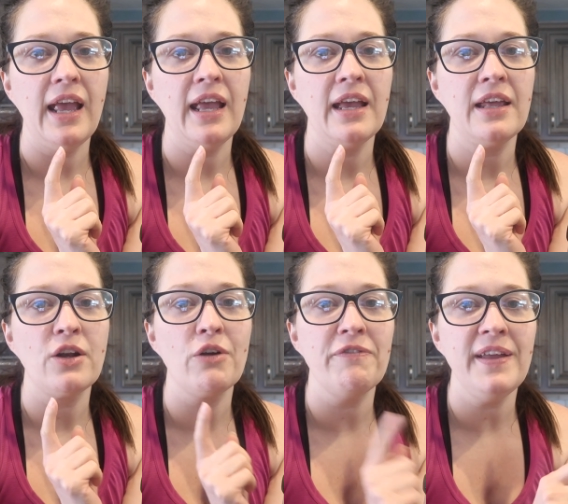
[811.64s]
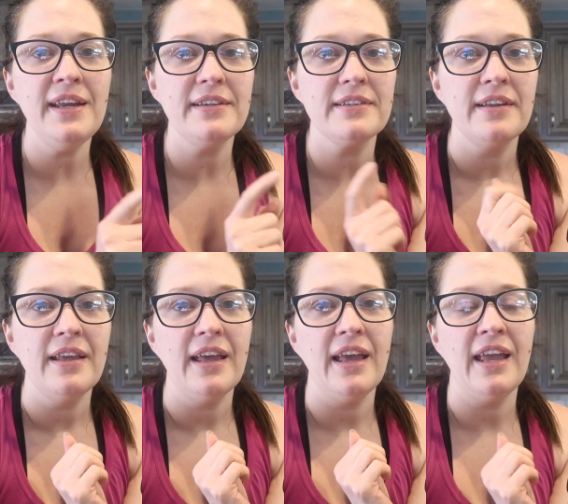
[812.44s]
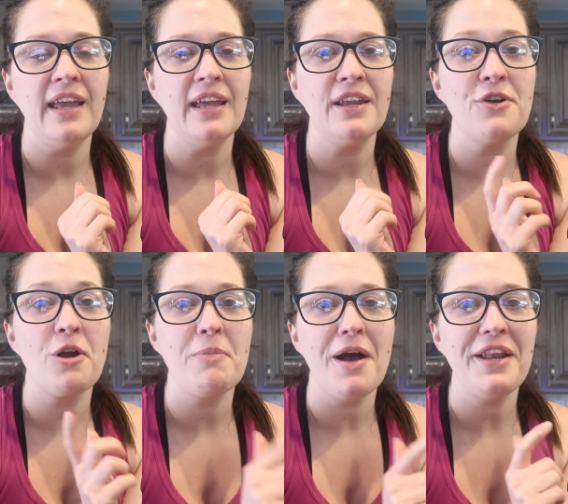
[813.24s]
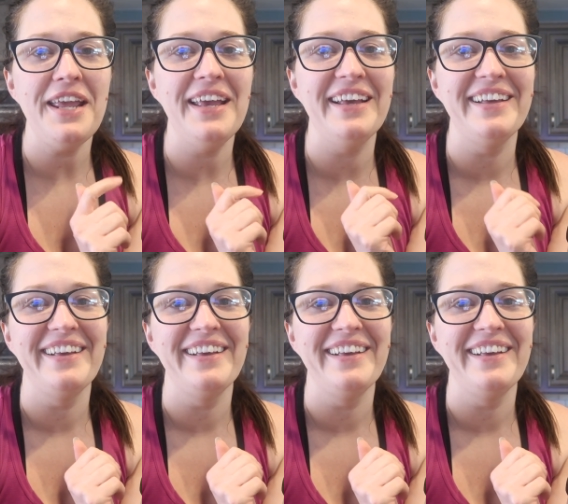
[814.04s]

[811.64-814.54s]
and her feet and her body